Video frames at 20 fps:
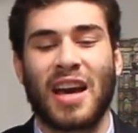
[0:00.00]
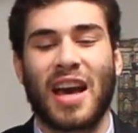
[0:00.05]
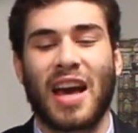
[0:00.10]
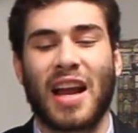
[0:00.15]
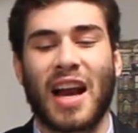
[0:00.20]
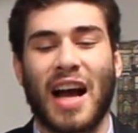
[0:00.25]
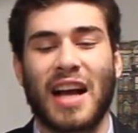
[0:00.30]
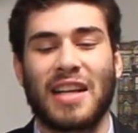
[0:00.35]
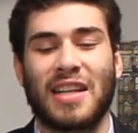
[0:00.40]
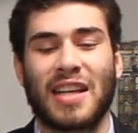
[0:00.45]
An
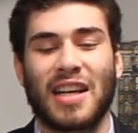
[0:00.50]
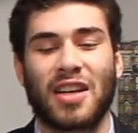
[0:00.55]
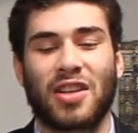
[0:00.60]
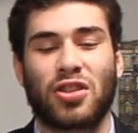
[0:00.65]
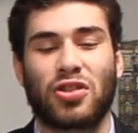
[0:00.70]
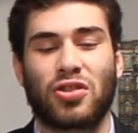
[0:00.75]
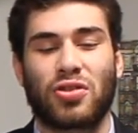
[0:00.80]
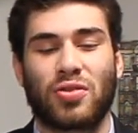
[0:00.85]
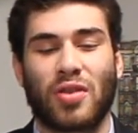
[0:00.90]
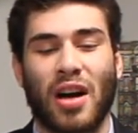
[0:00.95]
idea
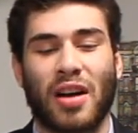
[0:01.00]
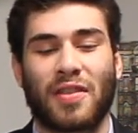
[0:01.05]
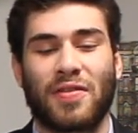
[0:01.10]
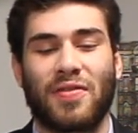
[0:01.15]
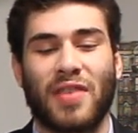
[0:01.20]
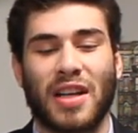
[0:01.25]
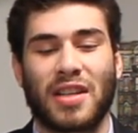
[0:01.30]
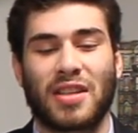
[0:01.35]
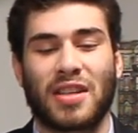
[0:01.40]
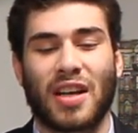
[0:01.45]
struck
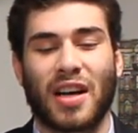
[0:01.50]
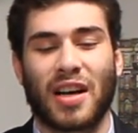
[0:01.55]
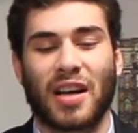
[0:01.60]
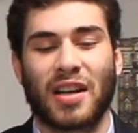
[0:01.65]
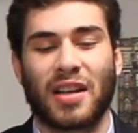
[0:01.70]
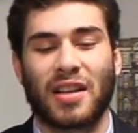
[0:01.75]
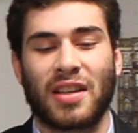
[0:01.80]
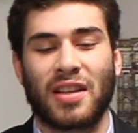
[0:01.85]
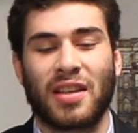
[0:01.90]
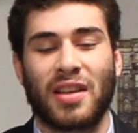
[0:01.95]
Vitya.
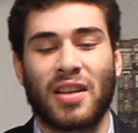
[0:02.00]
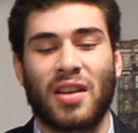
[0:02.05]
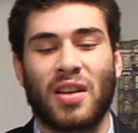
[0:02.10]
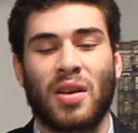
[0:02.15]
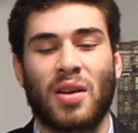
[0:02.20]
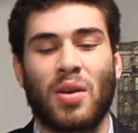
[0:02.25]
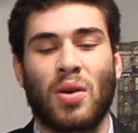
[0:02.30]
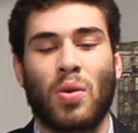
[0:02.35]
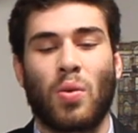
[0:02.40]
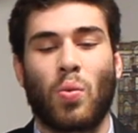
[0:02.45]

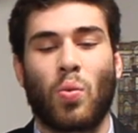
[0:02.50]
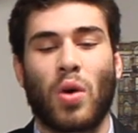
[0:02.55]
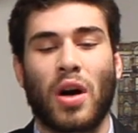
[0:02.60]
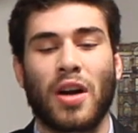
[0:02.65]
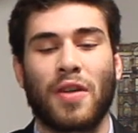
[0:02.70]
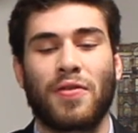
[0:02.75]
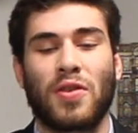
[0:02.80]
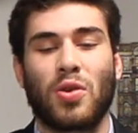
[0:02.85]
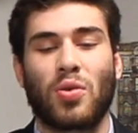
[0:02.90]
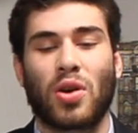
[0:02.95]
What
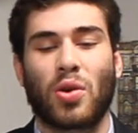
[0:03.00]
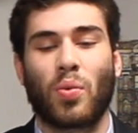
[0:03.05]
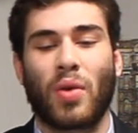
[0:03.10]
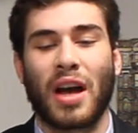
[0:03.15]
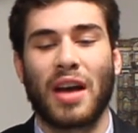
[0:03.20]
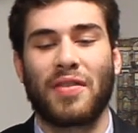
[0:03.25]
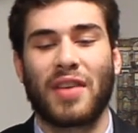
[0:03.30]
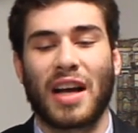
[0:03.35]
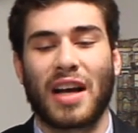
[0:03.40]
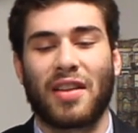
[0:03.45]
if you were
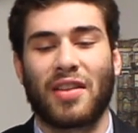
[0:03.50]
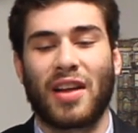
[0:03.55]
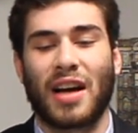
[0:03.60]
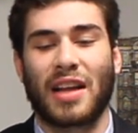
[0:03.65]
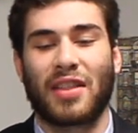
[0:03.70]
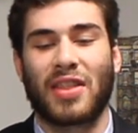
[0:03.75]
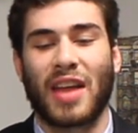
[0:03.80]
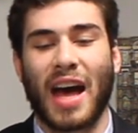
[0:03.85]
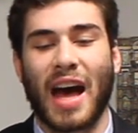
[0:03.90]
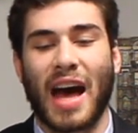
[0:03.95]
waving it
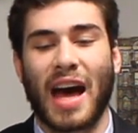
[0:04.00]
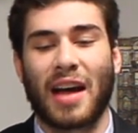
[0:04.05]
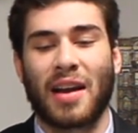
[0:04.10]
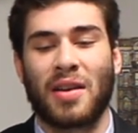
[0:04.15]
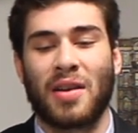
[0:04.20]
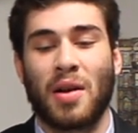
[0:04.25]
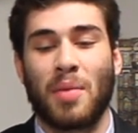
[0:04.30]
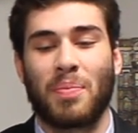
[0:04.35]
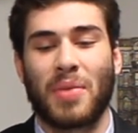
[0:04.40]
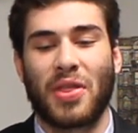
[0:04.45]
like that,
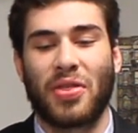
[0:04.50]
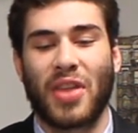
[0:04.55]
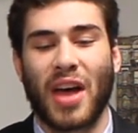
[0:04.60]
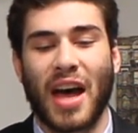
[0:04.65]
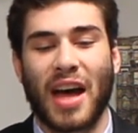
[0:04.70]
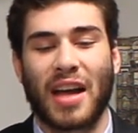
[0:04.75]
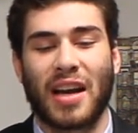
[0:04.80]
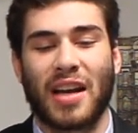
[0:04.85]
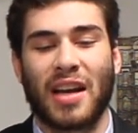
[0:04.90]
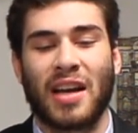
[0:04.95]
but
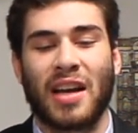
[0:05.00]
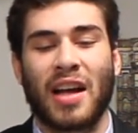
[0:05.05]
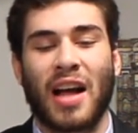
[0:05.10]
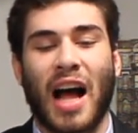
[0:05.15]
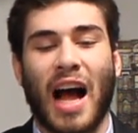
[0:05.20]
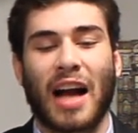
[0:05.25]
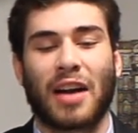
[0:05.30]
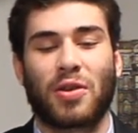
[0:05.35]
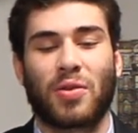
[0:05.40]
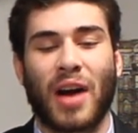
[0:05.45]
then
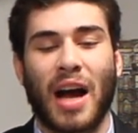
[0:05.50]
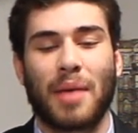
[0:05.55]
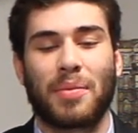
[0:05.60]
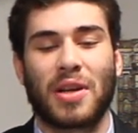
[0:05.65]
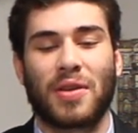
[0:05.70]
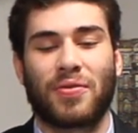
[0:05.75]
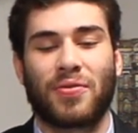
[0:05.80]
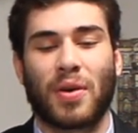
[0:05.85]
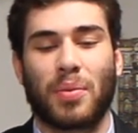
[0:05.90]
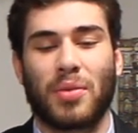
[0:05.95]
I grabbed
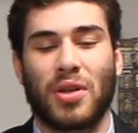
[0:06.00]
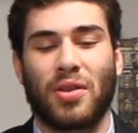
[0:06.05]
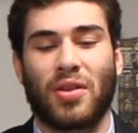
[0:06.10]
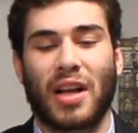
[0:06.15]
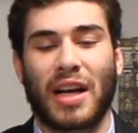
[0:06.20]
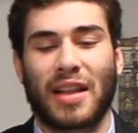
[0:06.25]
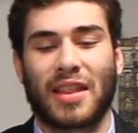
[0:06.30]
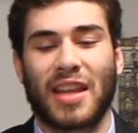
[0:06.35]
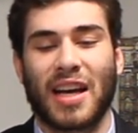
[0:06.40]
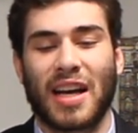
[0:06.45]
it from you
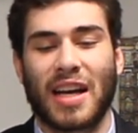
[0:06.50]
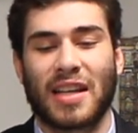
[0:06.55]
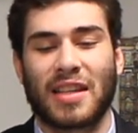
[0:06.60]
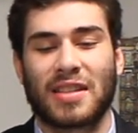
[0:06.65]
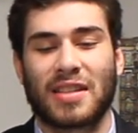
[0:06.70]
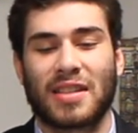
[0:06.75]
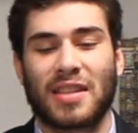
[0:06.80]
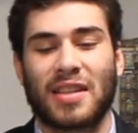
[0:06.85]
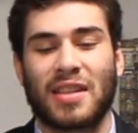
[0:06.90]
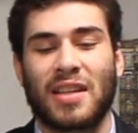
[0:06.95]
like
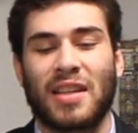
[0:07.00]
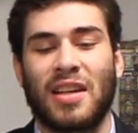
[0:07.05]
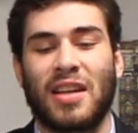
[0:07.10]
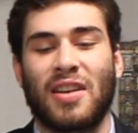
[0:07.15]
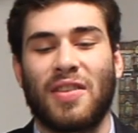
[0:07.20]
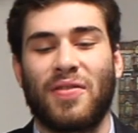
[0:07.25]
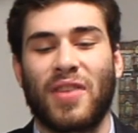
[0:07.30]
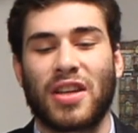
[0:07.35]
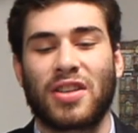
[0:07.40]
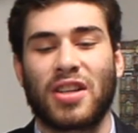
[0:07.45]
this?
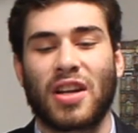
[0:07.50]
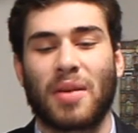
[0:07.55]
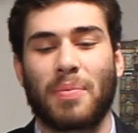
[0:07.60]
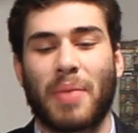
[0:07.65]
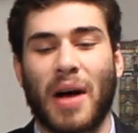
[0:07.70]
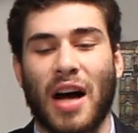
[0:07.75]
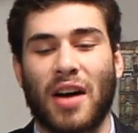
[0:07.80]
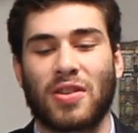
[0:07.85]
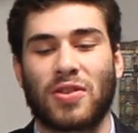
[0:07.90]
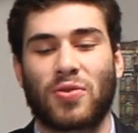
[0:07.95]
Vitya
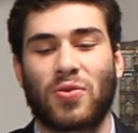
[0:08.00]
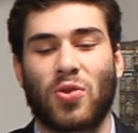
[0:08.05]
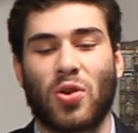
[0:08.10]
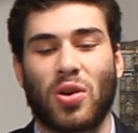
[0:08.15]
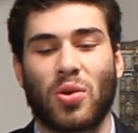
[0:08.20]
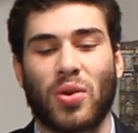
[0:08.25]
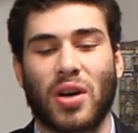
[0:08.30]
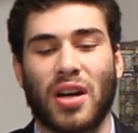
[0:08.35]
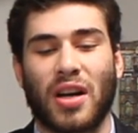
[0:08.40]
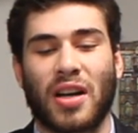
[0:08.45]
pounced
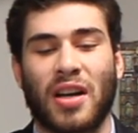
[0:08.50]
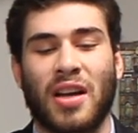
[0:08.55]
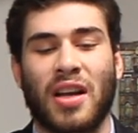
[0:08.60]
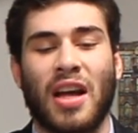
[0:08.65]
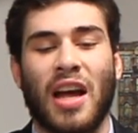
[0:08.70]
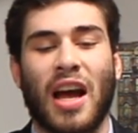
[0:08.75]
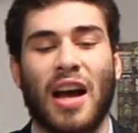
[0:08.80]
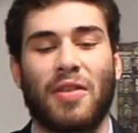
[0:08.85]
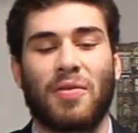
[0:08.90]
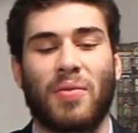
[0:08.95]
forward
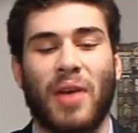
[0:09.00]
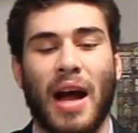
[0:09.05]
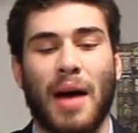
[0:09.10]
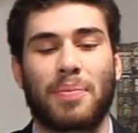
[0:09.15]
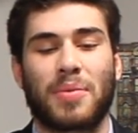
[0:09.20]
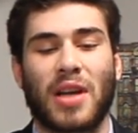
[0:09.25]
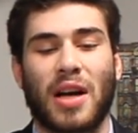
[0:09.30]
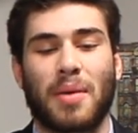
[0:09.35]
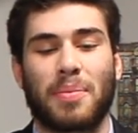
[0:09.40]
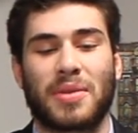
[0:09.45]
and
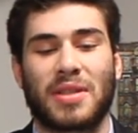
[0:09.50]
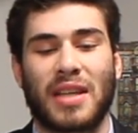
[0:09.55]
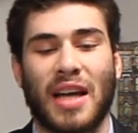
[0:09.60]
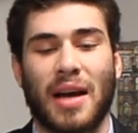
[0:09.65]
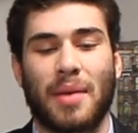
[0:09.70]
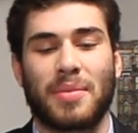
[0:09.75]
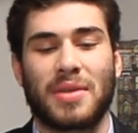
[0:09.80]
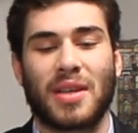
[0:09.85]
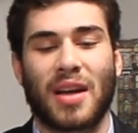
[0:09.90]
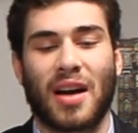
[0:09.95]
wrapped up
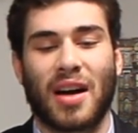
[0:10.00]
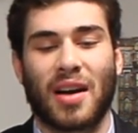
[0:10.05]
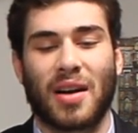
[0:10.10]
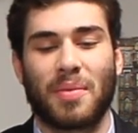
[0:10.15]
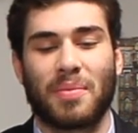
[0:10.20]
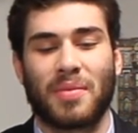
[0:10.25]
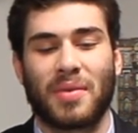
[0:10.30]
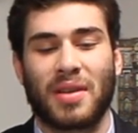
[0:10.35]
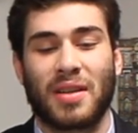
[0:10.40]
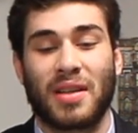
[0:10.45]
Sam's
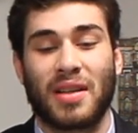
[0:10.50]
arm.